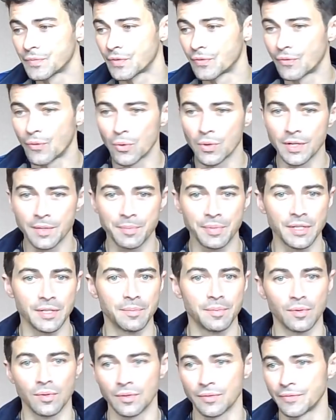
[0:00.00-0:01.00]
40
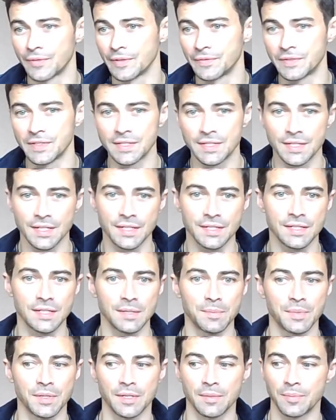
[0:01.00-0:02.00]
people or 50, 60
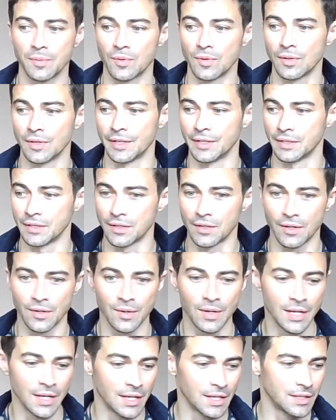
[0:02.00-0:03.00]
people, and
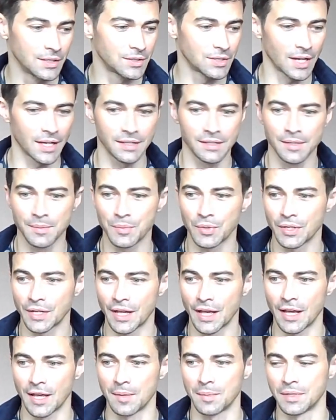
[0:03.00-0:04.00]
Chad Limber
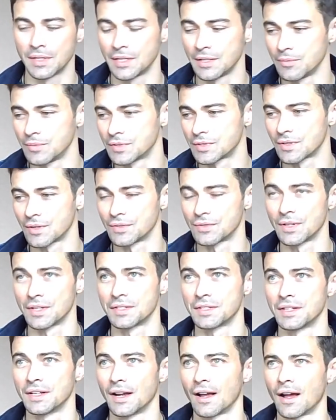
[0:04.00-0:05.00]
came, and he would start
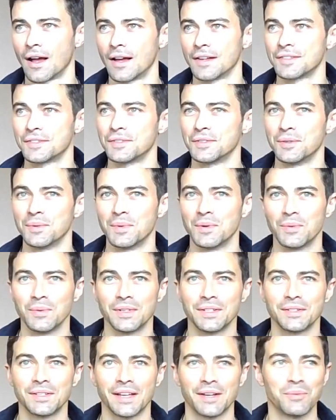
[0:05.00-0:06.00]
dressing in costume, and we
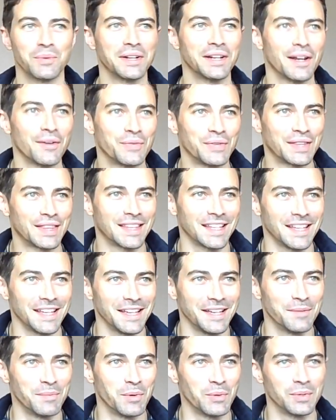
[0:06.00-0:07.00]
didn't have a
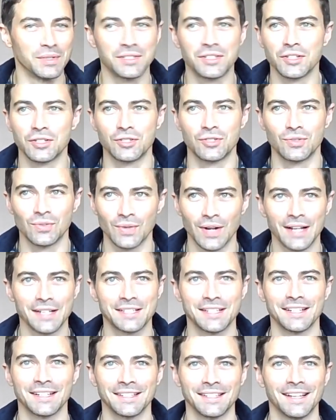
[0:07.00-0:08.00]
theme, and we're just
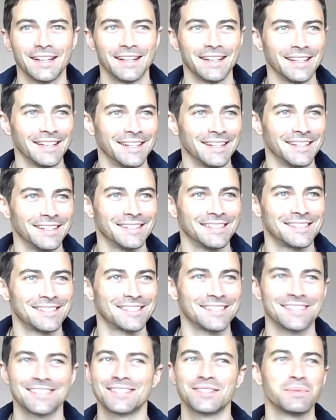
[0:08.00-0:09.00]
dressing like idiots
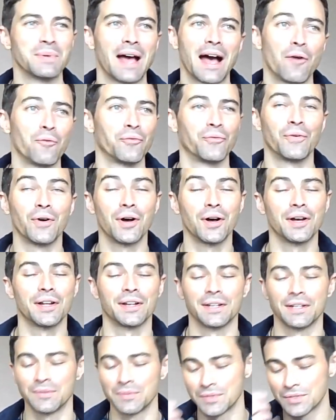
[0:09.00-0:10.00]
just to have fun,
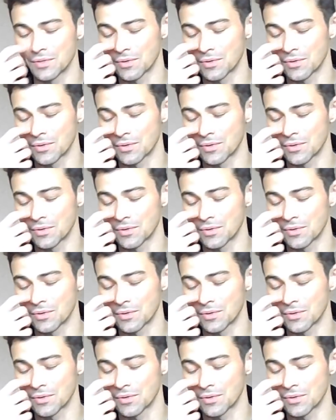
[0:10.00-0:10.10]
and it was